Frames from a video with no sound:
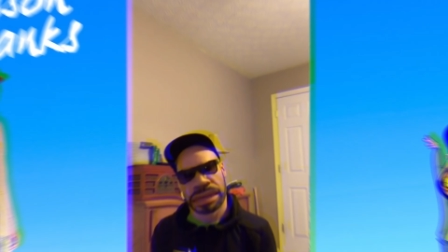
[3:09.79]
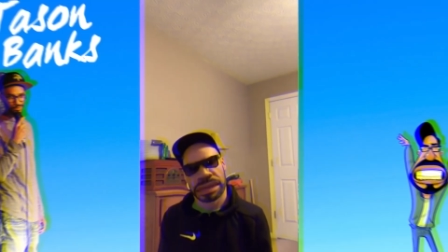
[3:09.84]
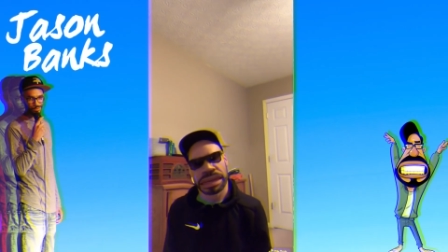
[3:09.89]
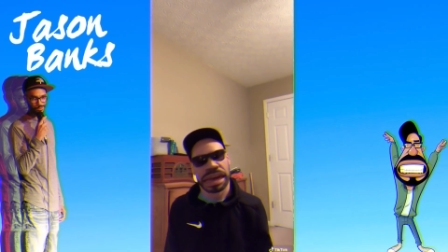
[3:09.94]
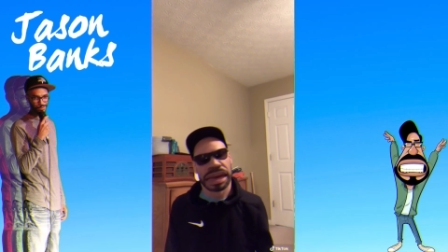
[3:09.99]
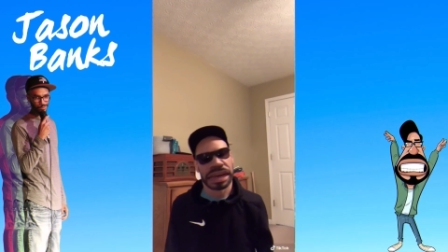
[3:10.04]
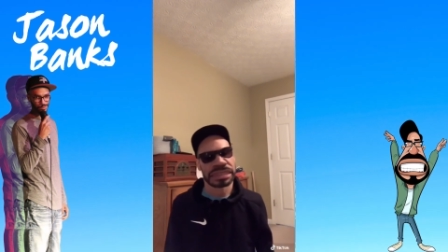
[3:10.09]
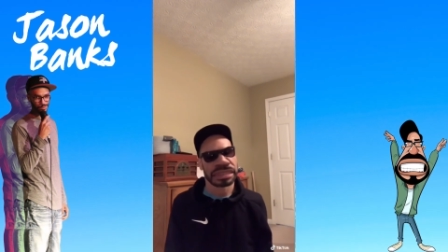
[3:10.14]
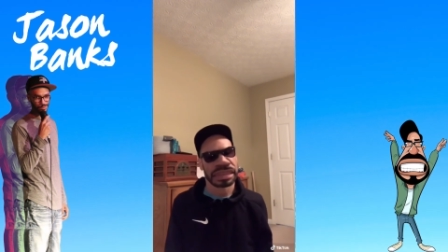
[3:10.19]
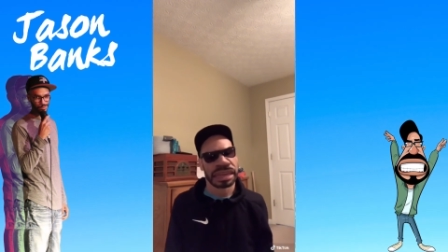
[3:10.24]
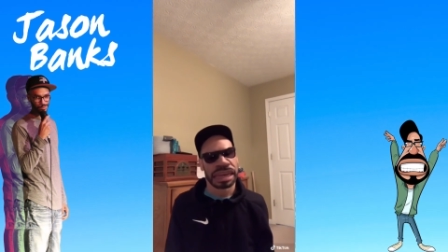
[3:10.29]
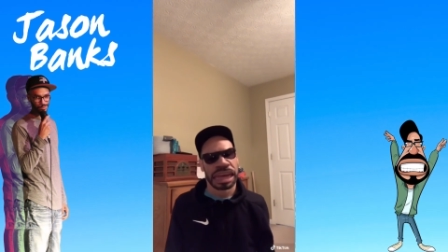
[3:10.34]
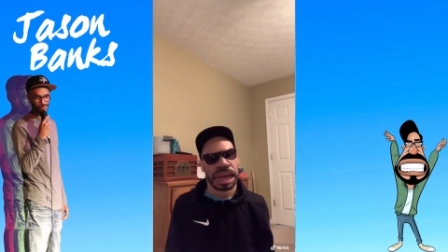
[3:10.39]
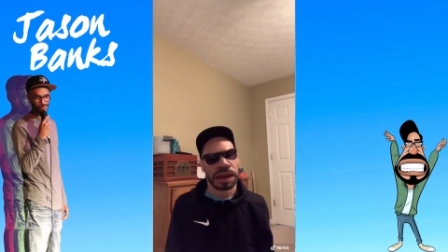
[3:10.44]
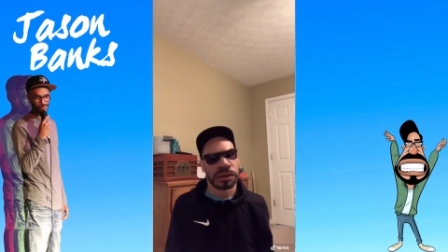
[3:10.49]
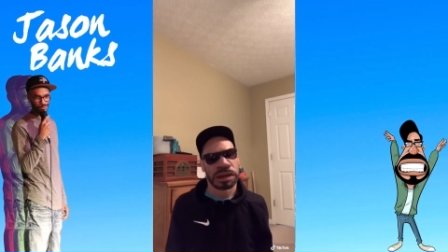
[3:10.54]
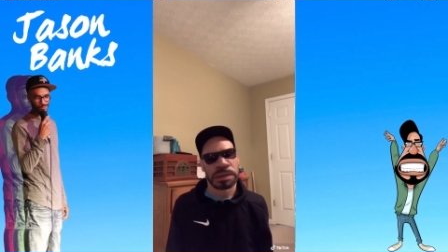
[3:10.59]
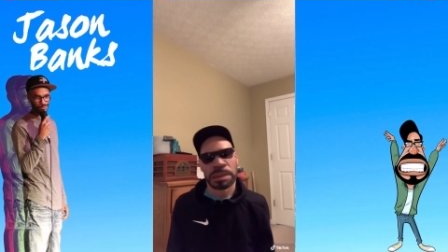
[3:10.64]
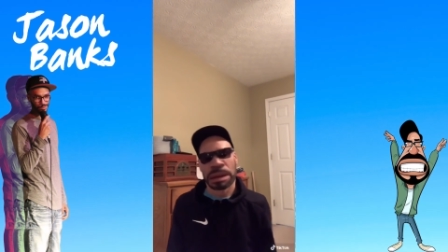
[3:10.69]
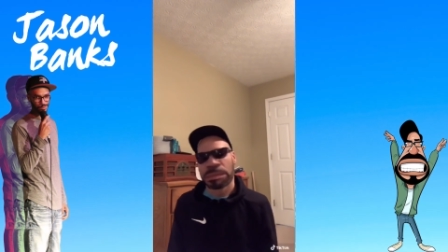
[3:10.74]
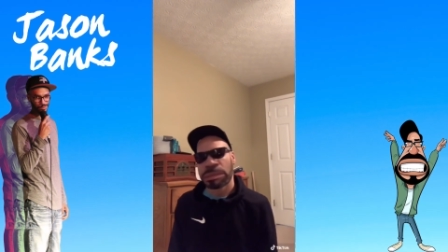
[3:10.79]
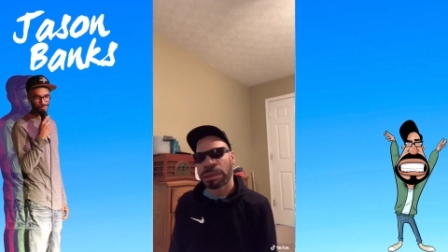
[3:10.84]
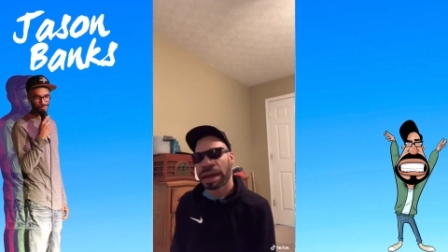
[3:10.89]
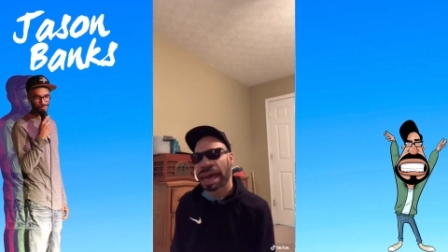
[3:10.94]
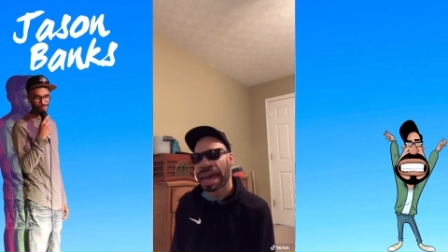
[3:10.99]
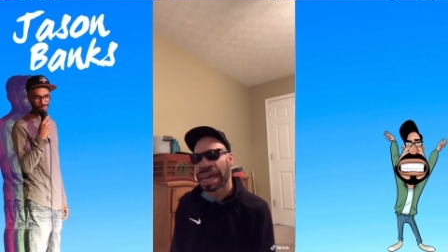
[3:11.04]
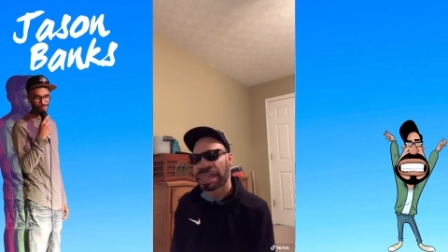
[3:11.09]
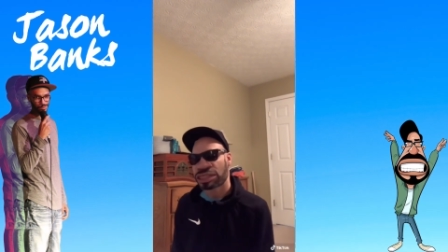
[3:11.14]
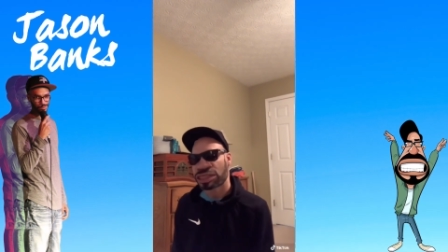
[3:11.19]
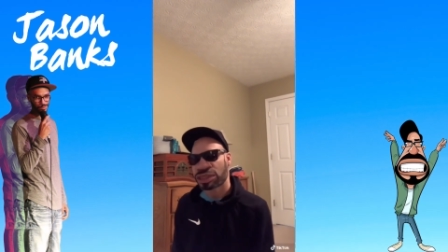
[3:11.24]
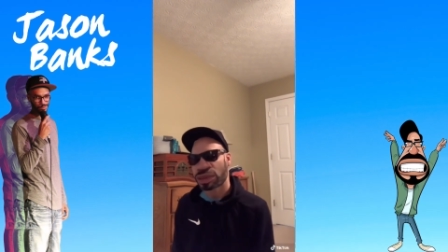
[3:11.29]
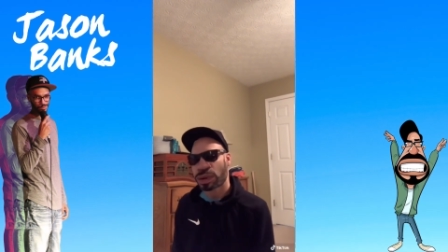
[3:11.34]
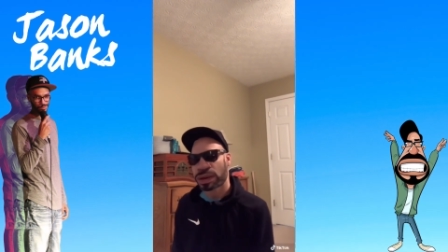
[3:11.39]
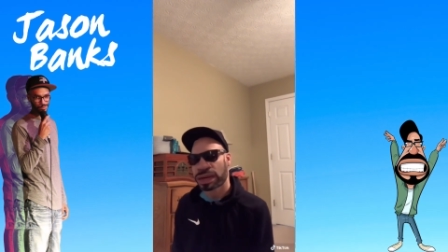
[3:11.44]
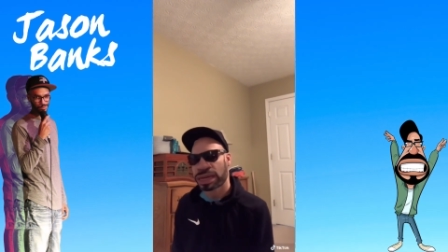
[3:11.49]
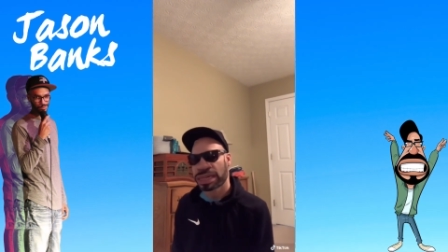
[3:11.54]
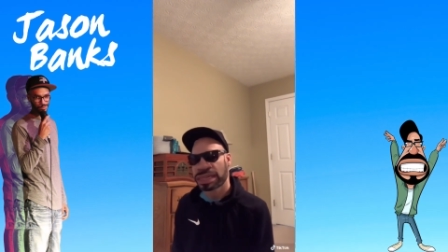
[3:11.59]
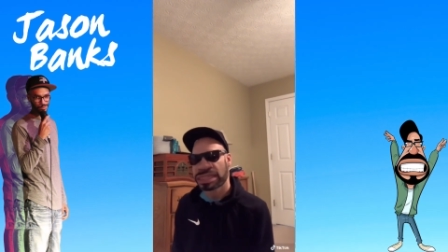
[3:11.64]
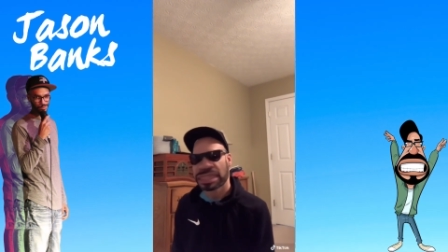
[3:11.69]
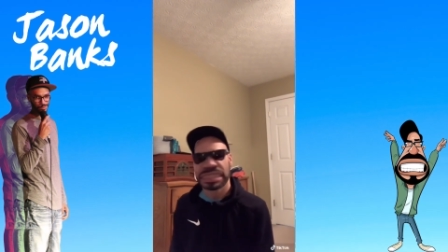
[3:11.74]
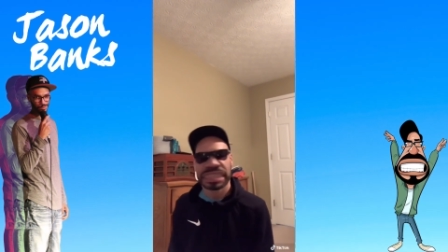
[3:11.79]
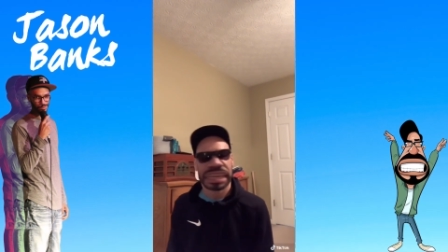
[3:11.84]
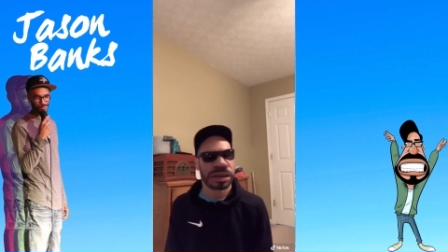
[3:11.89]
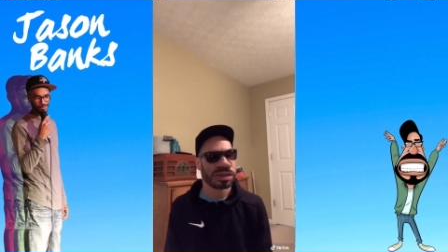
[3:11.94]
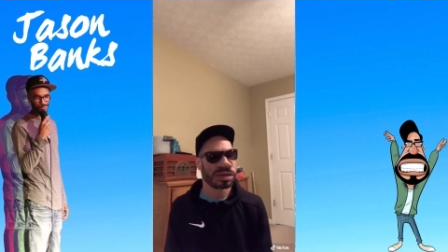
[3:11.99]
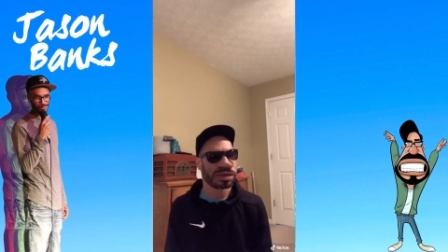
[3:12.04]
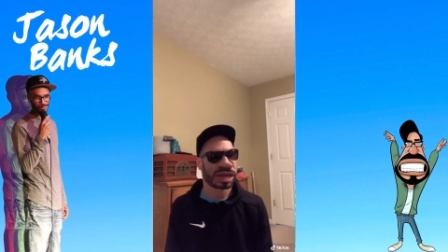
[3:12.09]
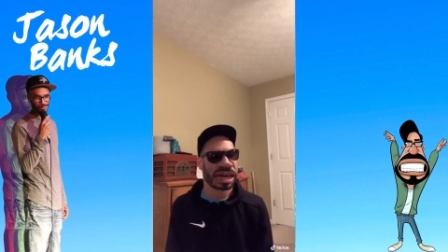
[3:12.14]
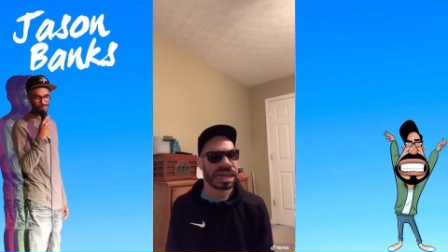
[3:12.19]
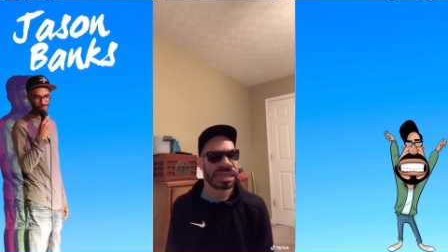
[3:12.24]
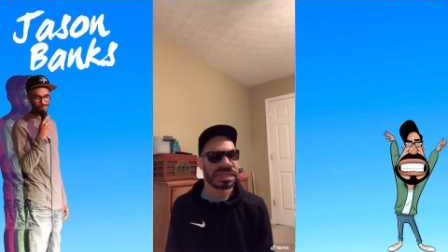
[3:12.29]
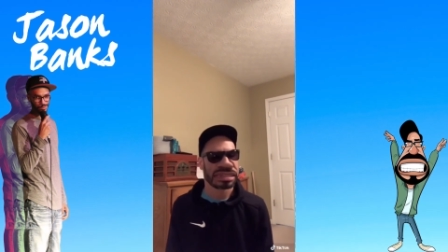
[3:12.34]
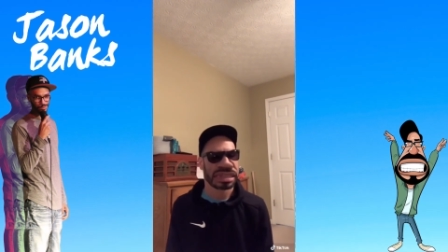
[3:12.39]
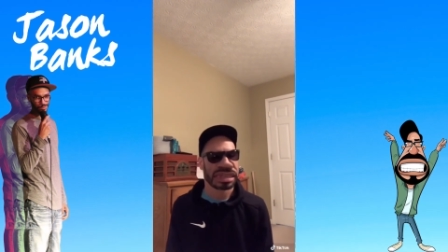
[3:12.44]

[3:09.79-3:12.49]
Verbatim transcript: Guys, remember I had a story to tell you guys?